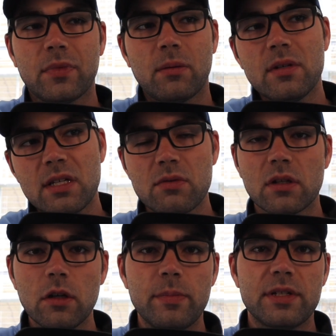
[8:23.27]
I'm going to say it was a
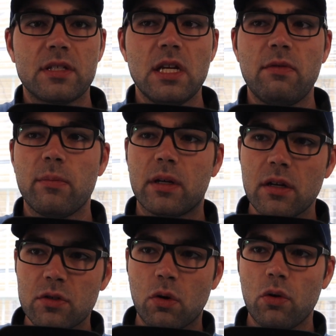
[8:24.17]
little bit deceiving
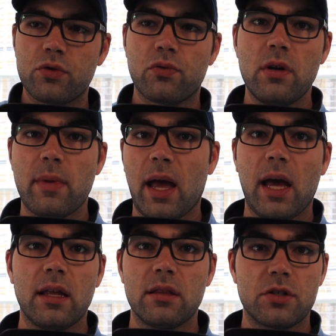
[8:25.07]
because Gold Dream
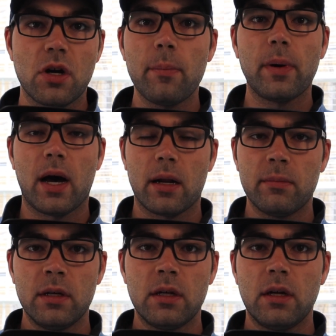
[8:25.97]
had the jump on
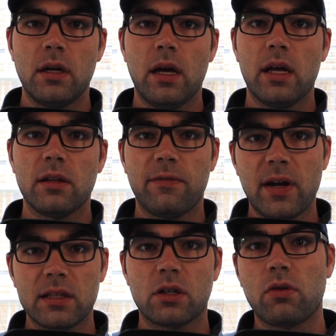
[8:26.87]
him. And the
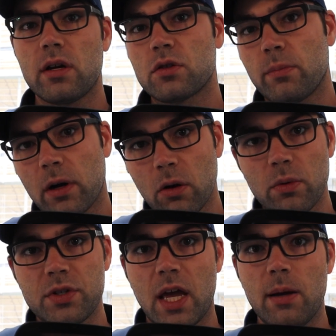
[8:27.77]
fact that Chrysoberyl
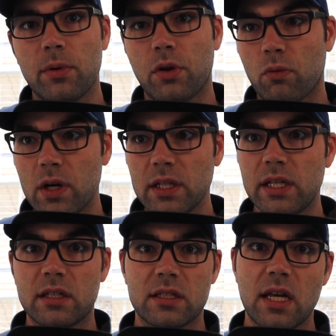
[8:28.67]
was able to
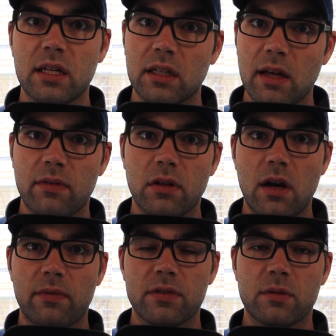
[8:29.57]
really extend and level
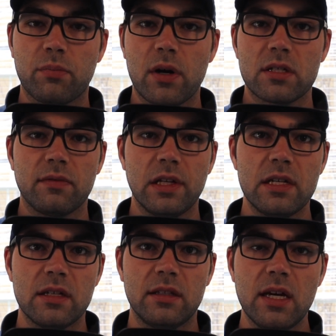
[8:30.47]
off as impressively
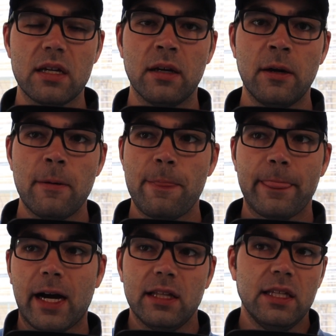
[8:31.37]
as he did,
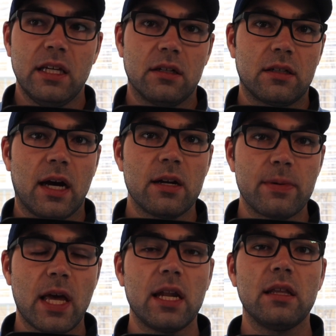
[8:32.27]
I think he could kind of
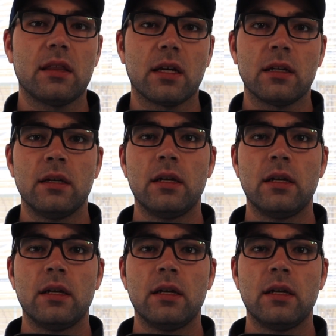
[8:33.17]
be anything.